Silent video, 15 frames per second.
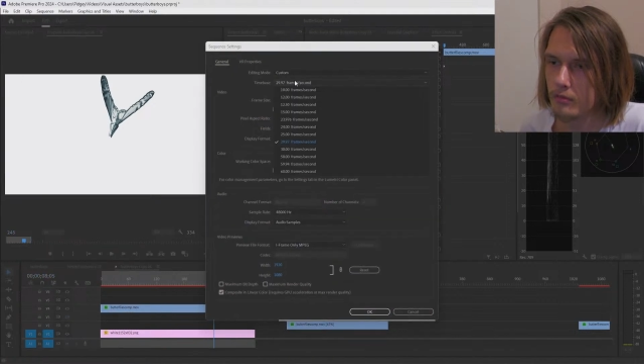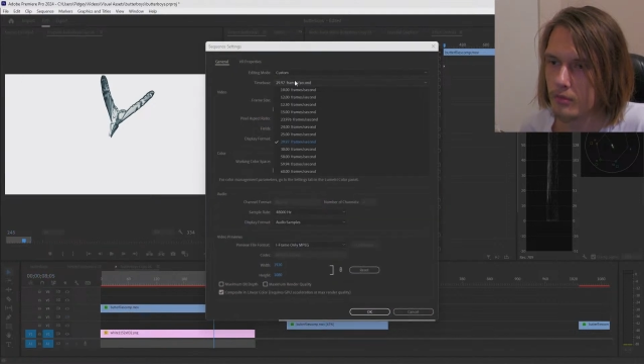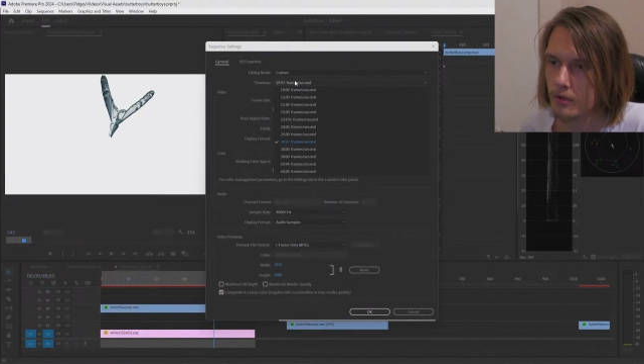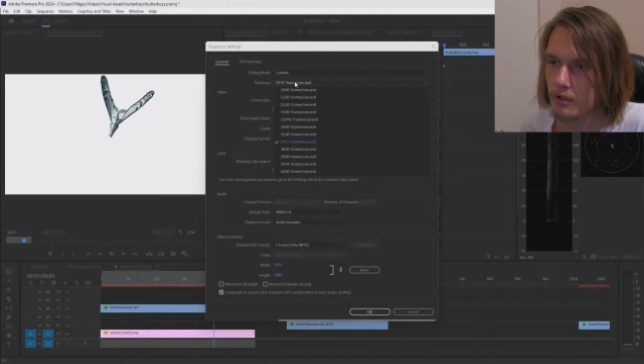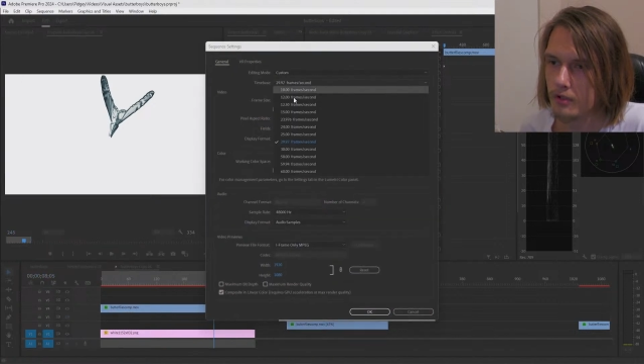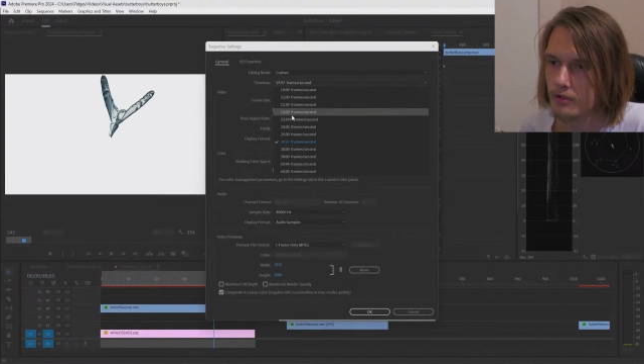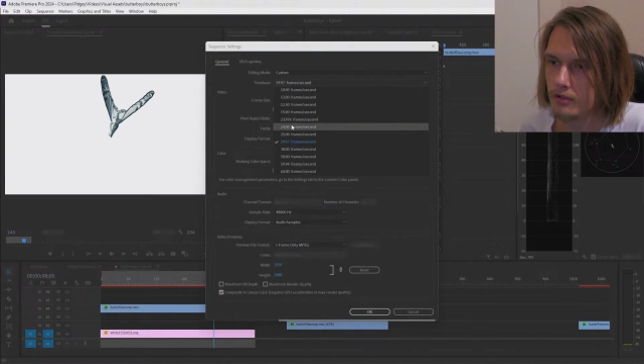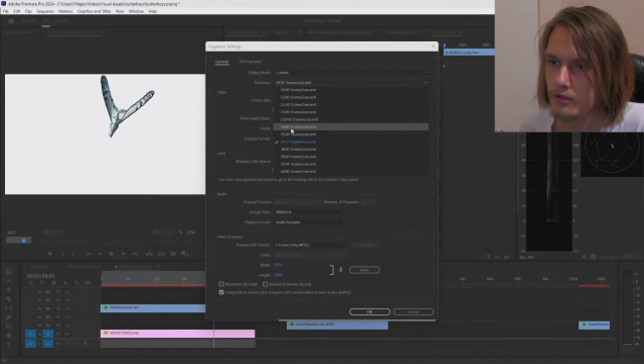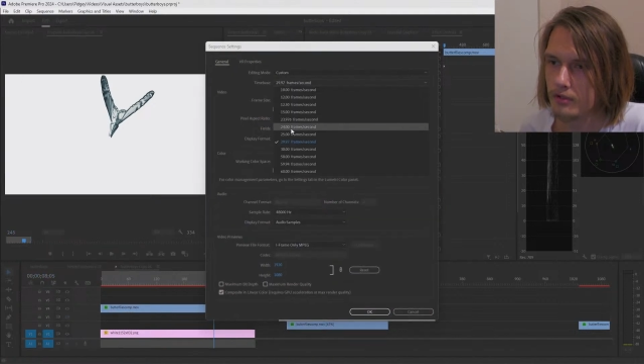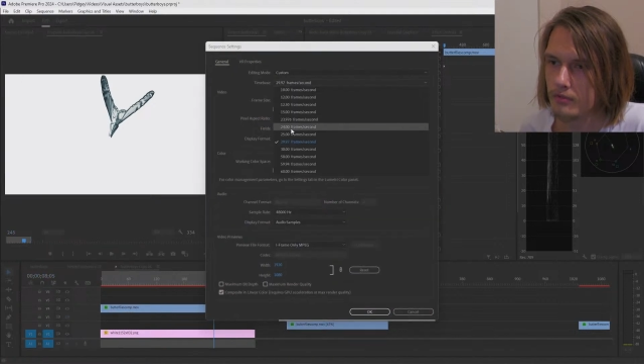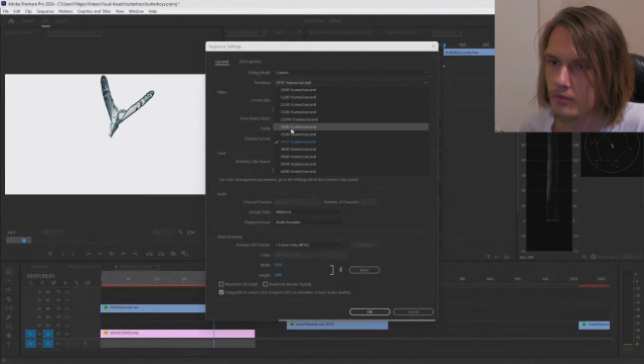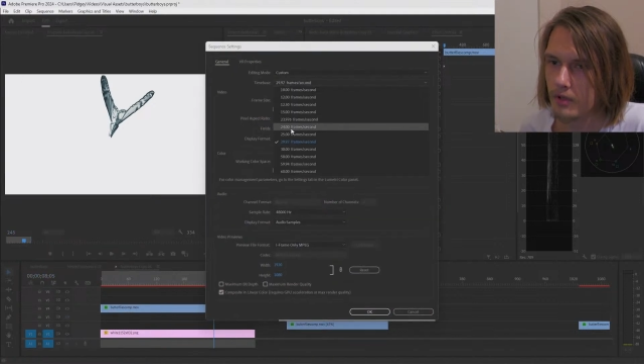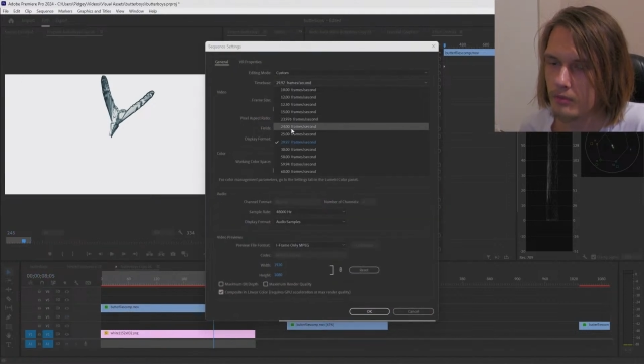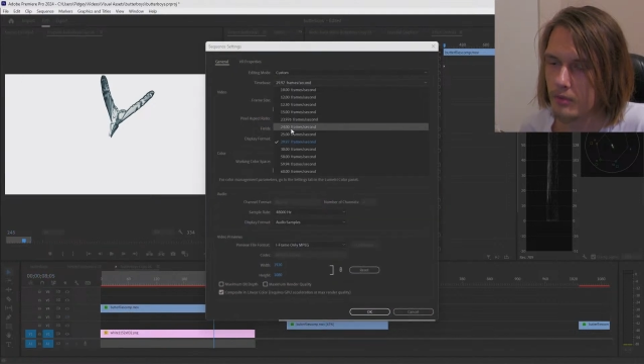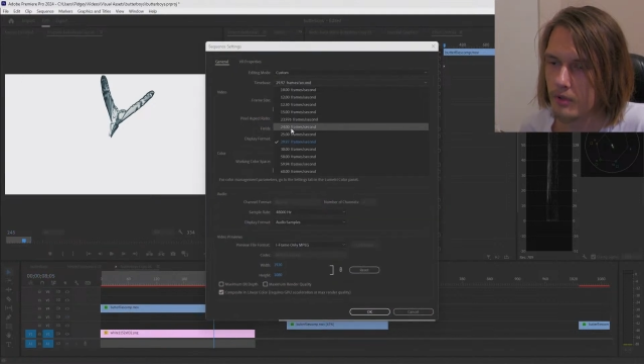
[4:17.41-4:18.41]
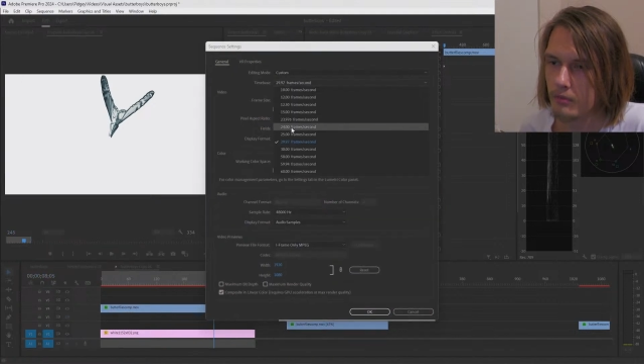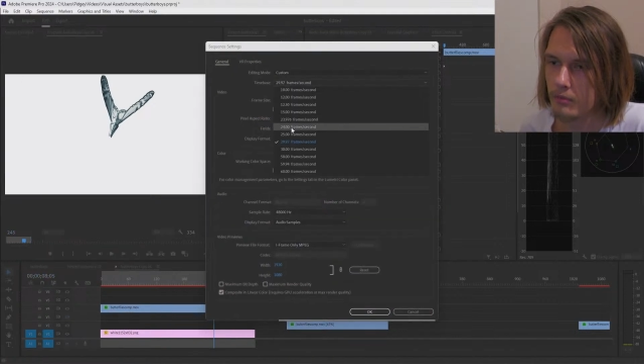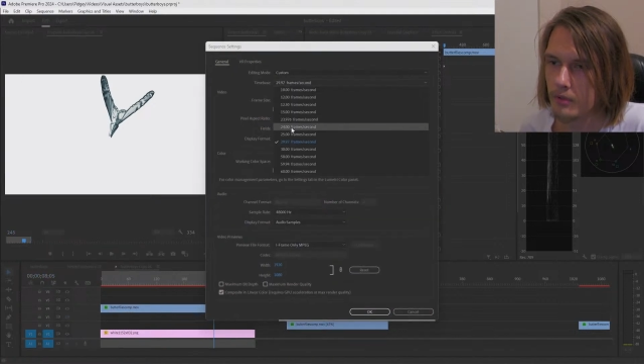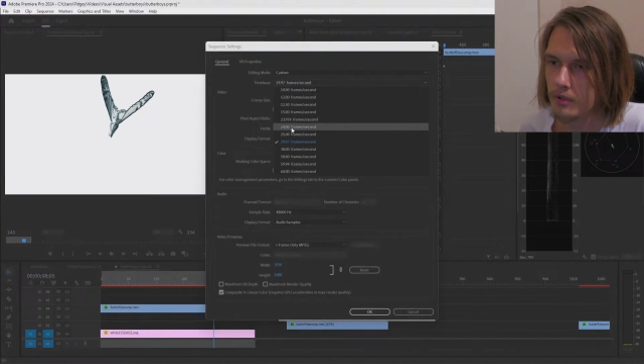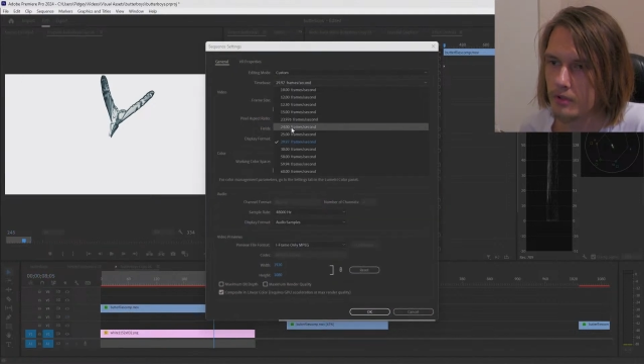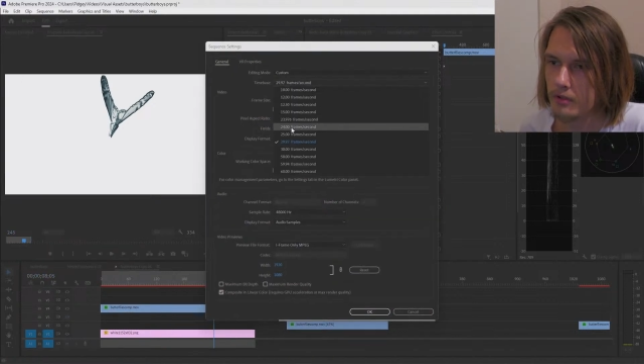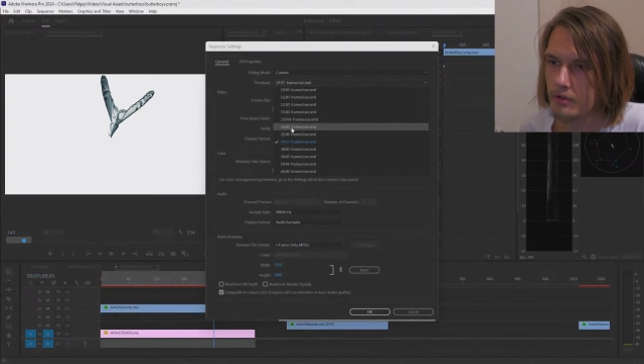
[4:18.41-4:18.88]
because this might be a
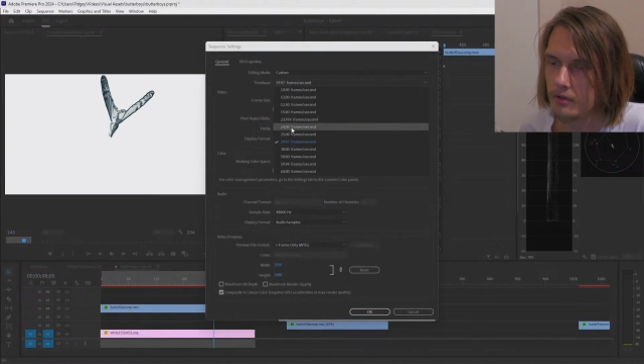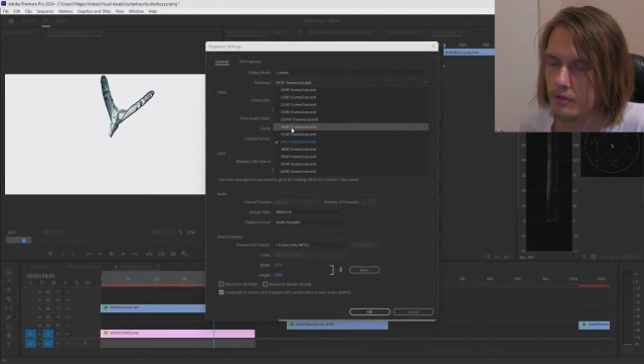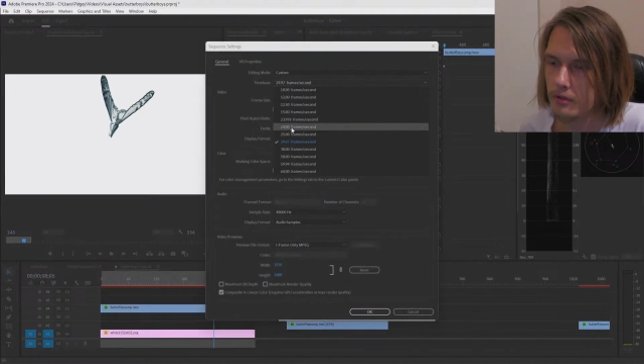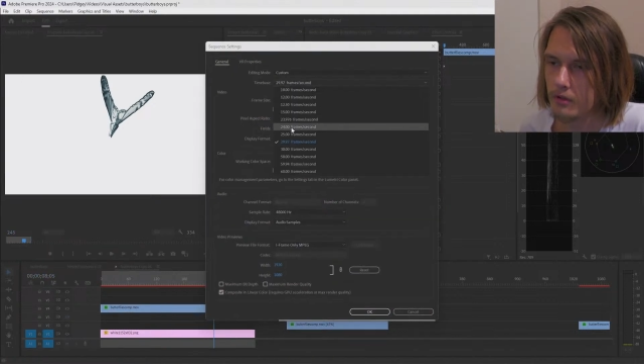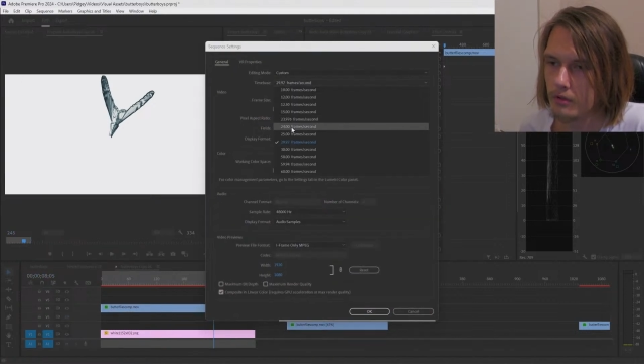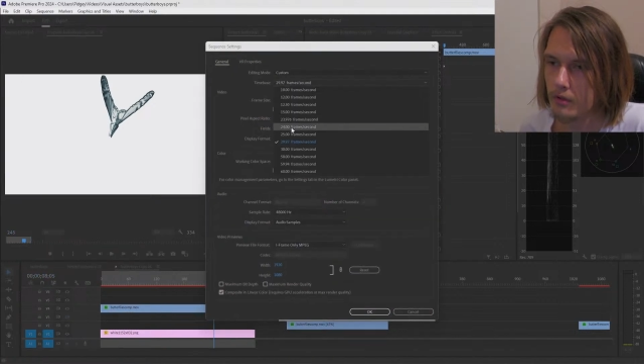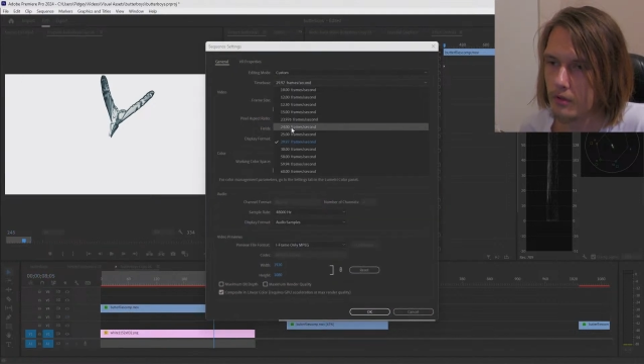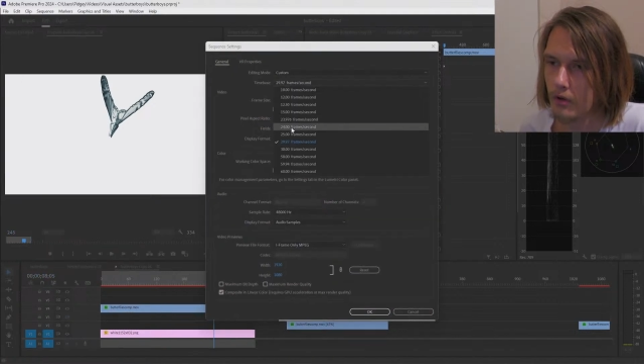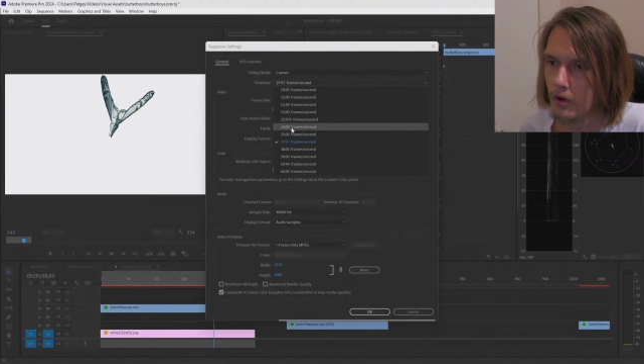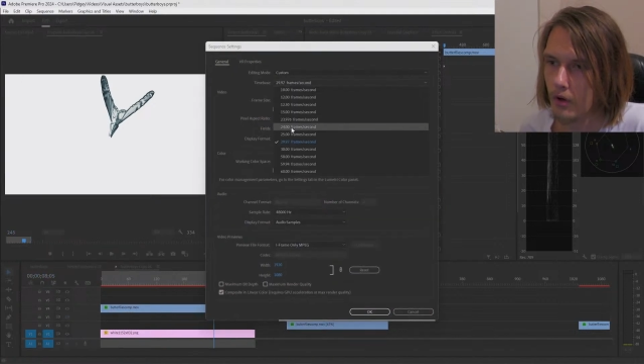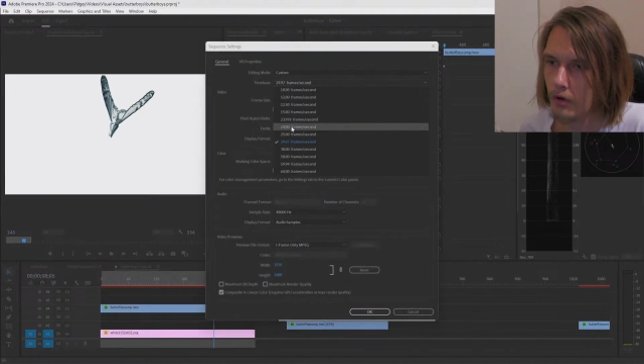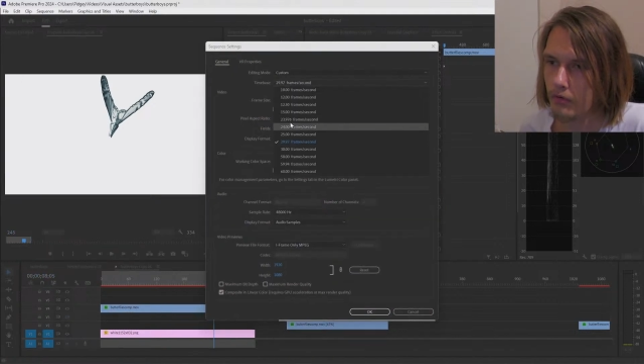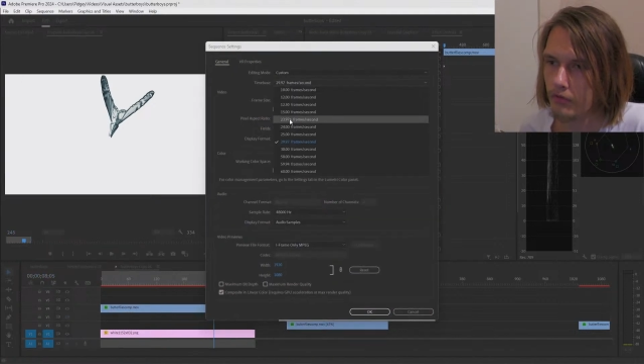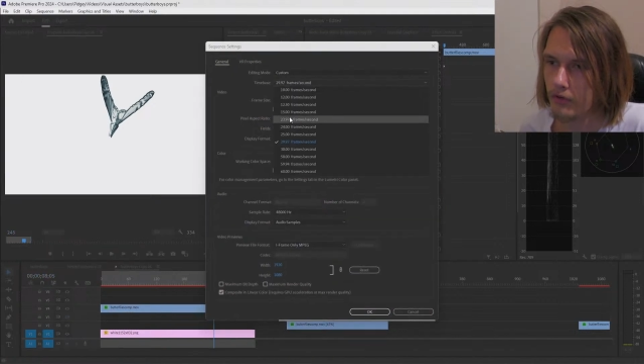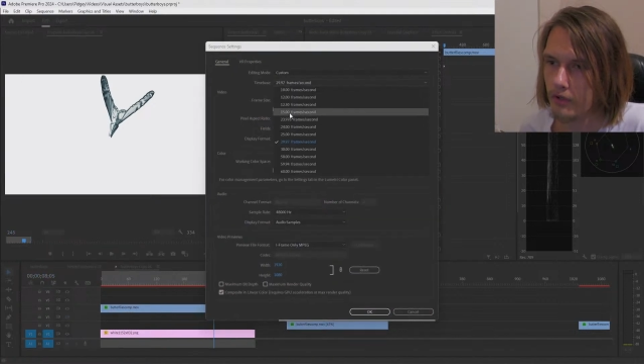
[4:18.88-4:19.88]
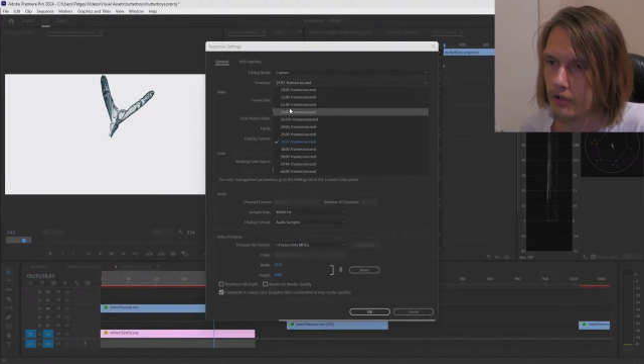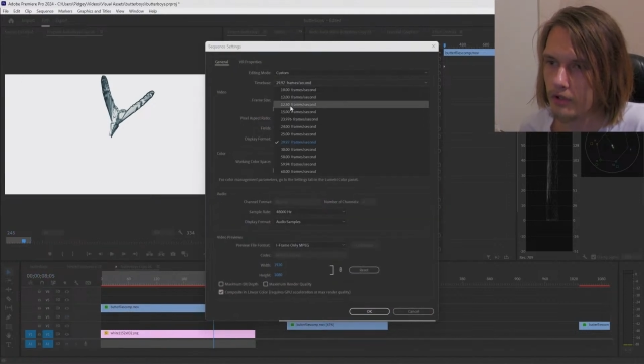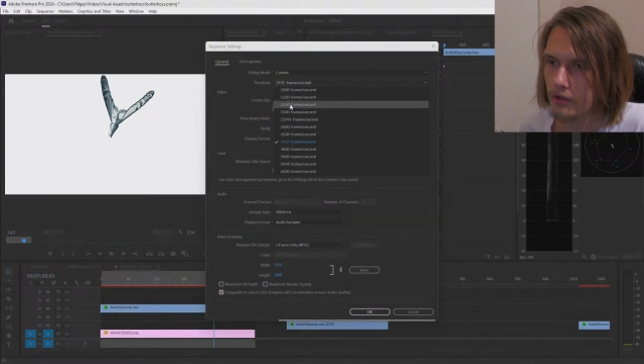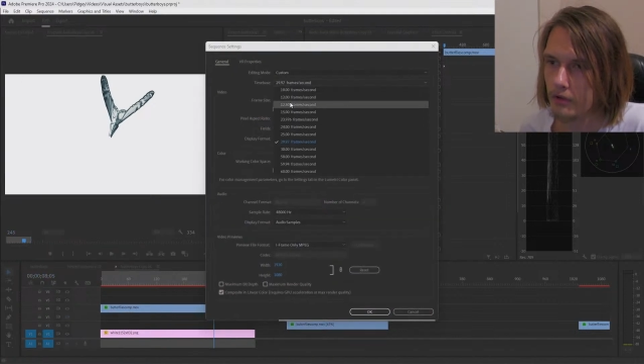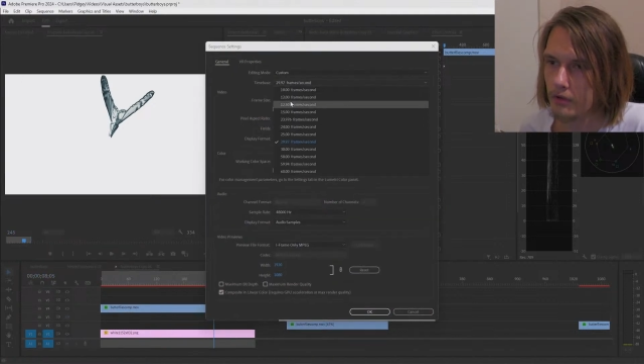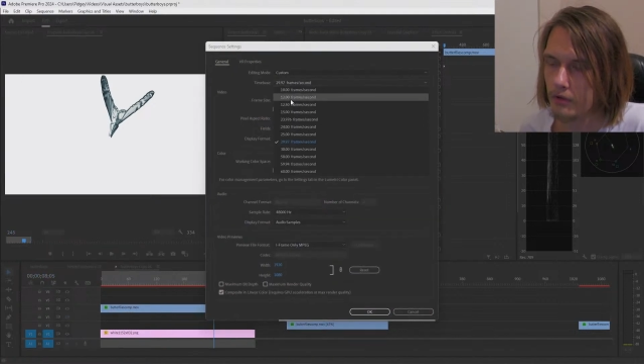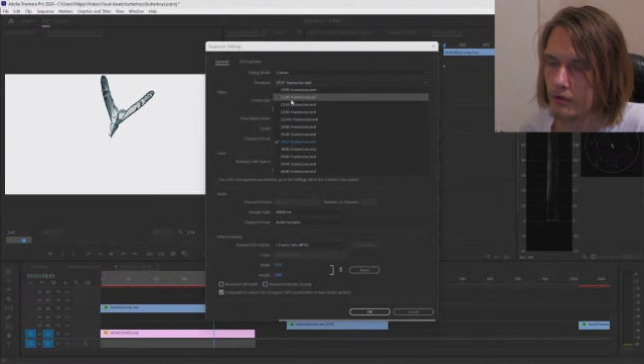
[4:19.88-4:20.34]
bit
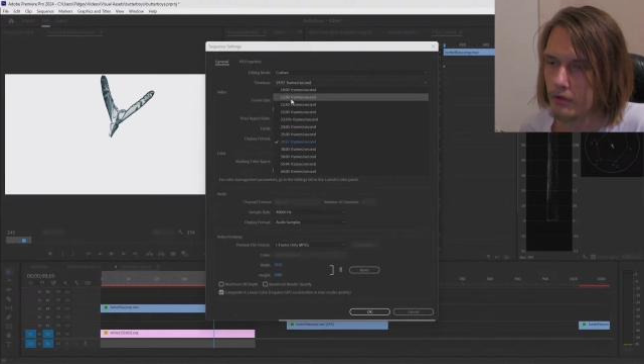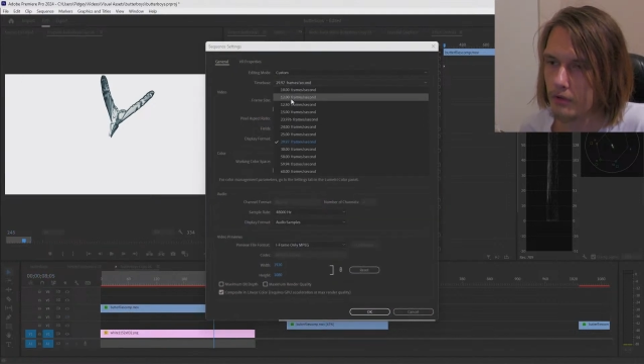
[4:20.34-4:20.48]
overkill.